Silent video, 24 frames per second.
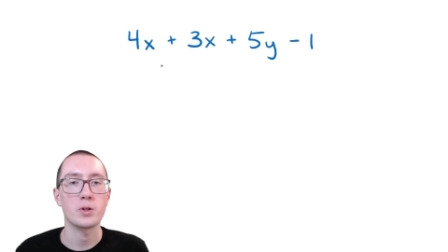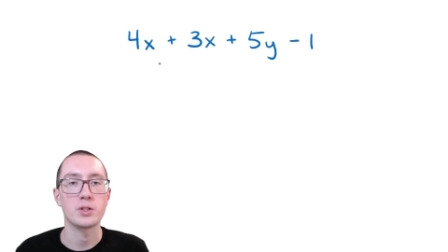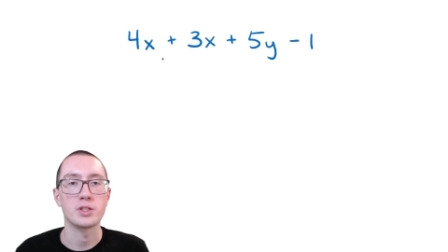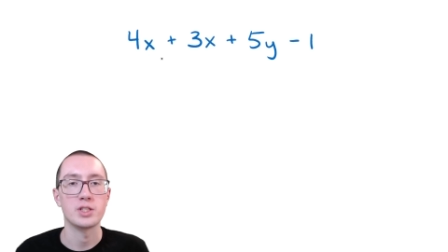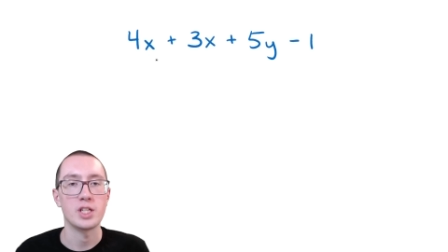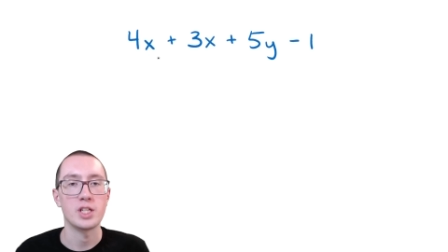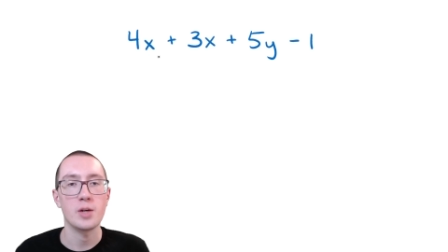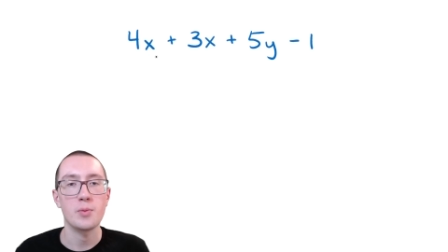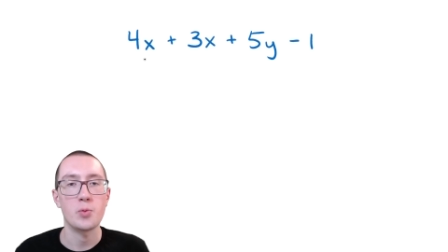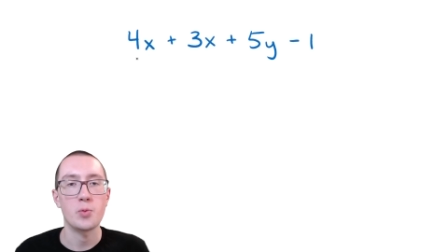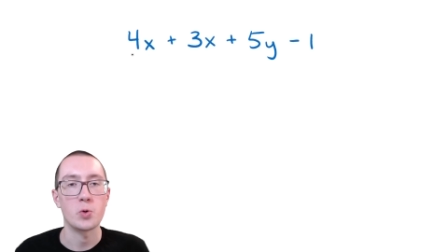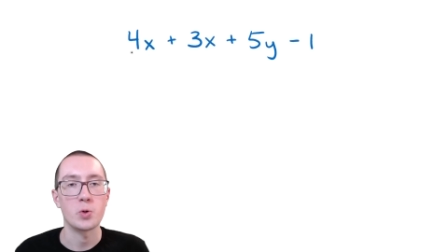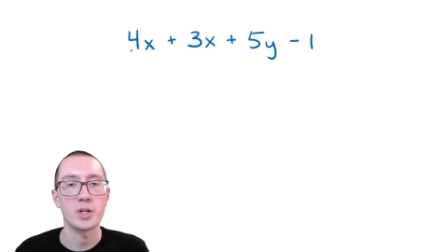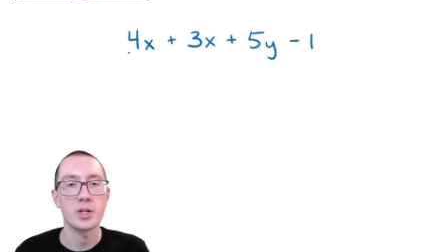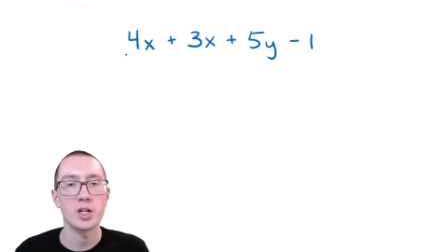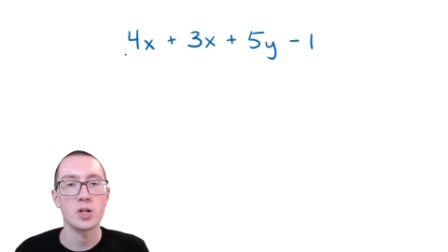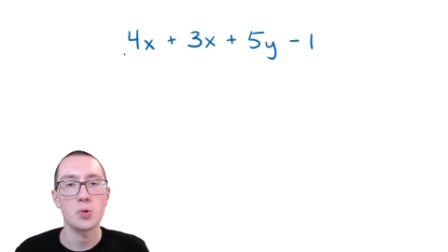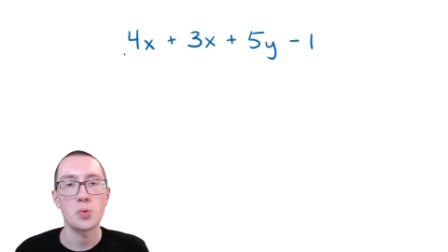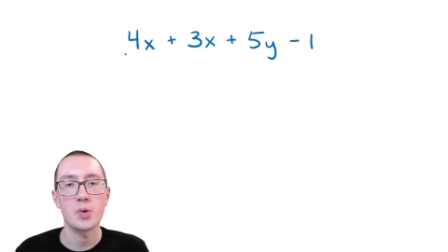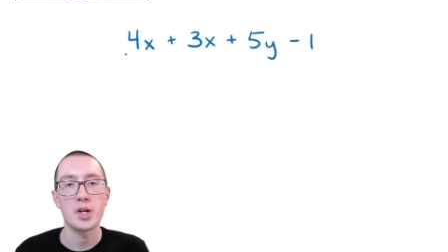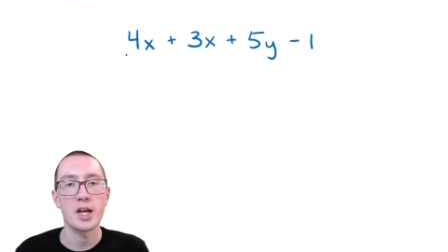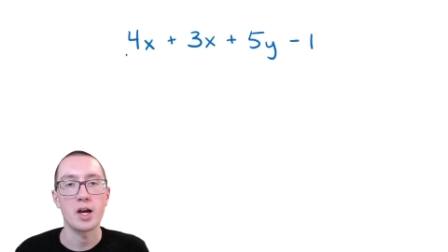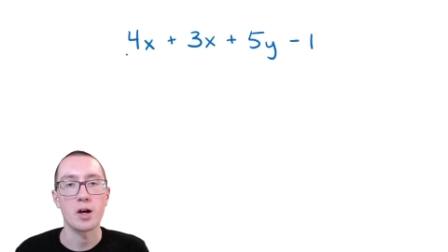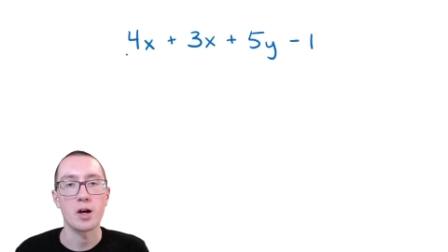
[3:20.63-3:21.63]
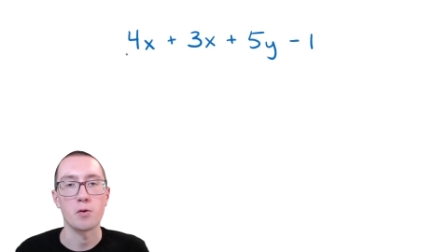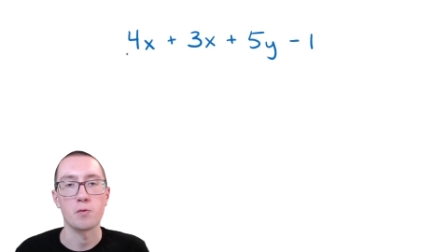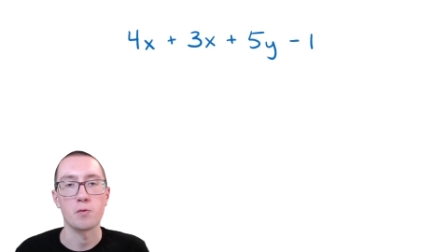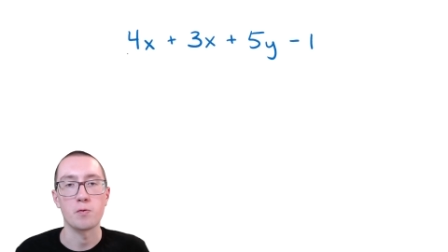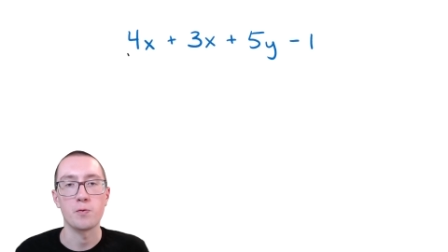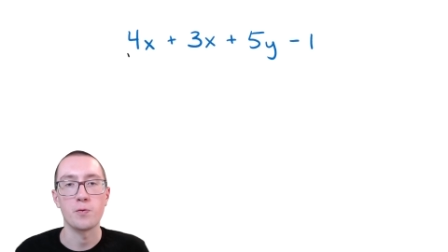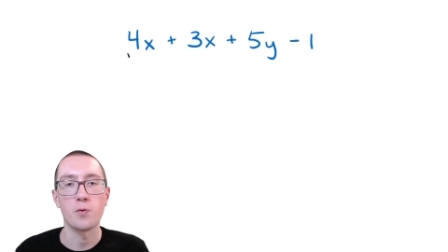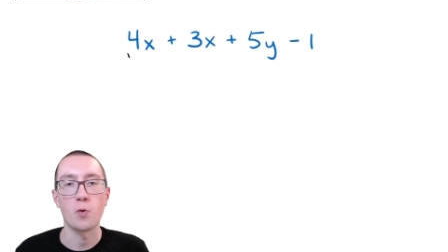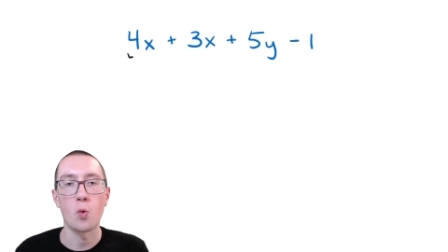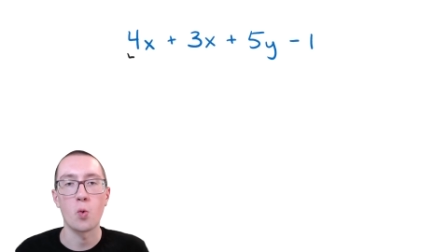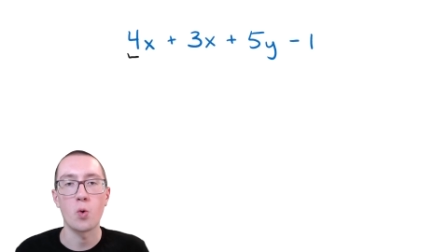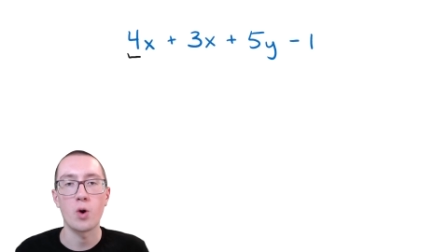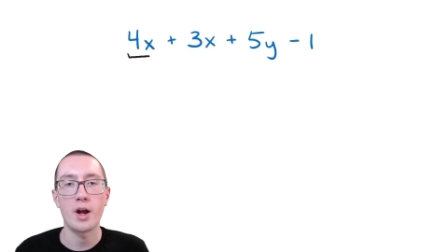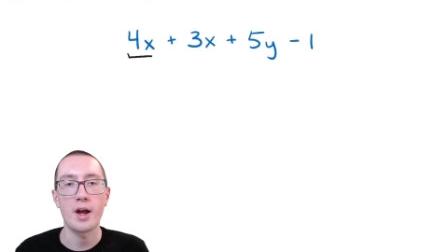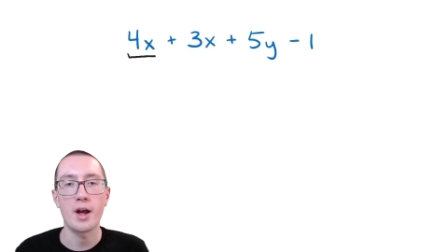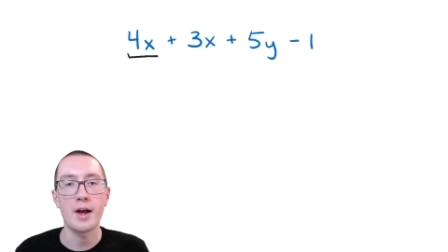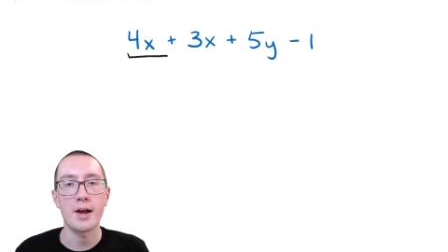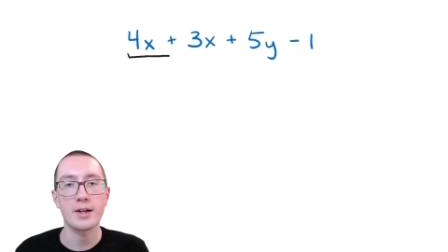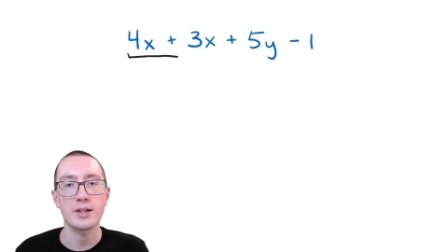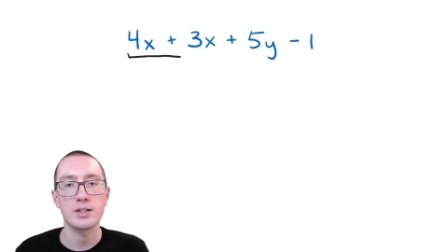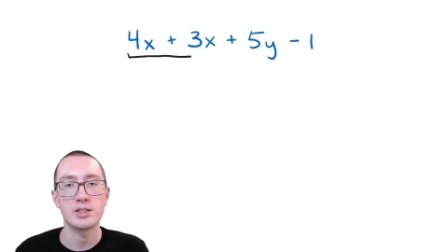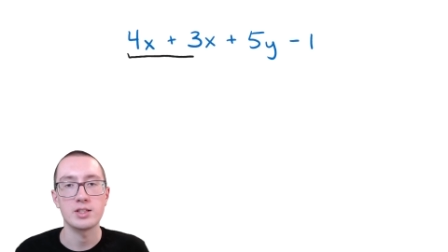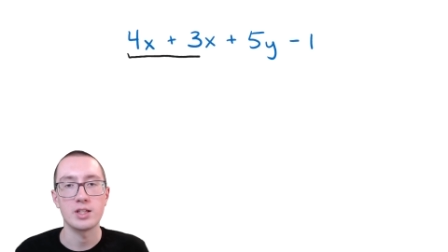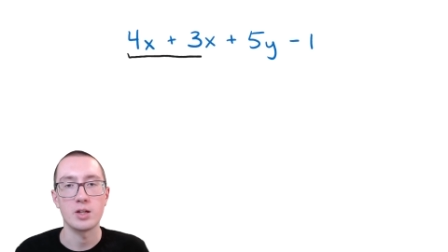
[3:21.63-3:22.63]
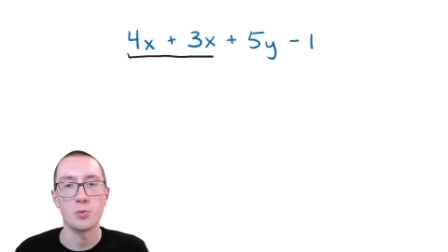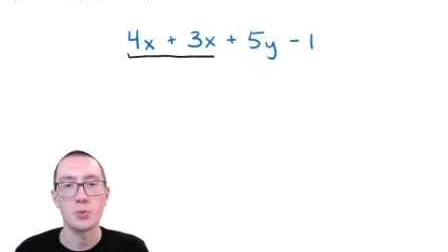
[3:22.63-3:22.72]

for example, here we have four x,